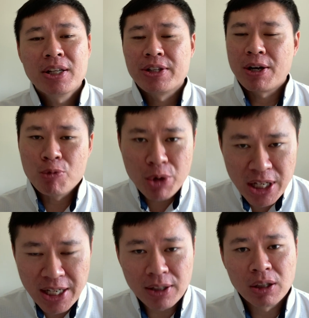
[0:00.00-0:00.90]
There are
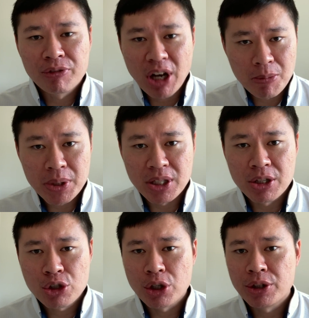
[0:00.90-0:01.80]
really a lot of government
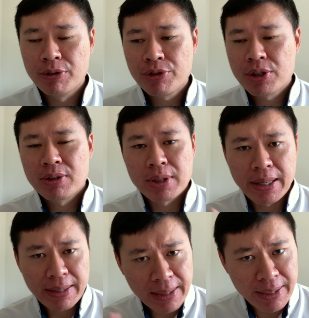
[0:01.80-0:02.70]
initiatives
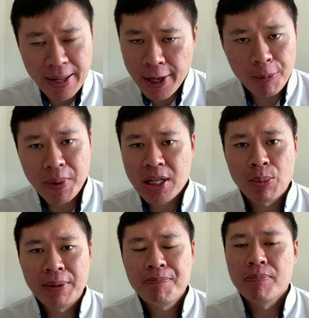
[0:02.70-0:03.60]
that can help
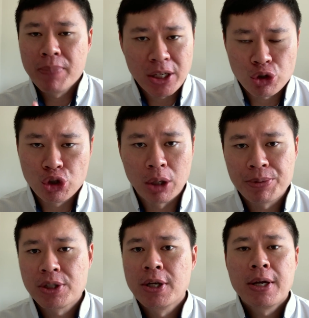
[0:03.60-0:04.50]
anyone match
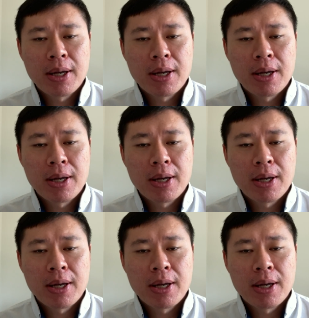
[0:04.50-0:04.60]
jobs.